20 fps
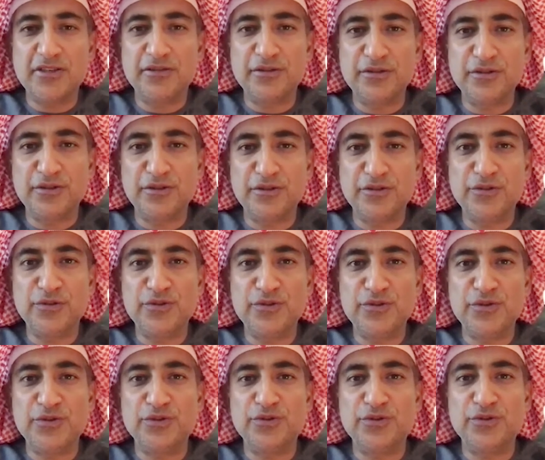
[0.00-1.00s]
to
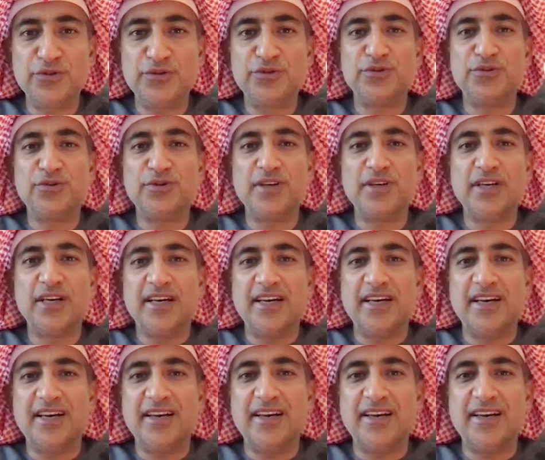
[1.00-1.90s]
introduce you to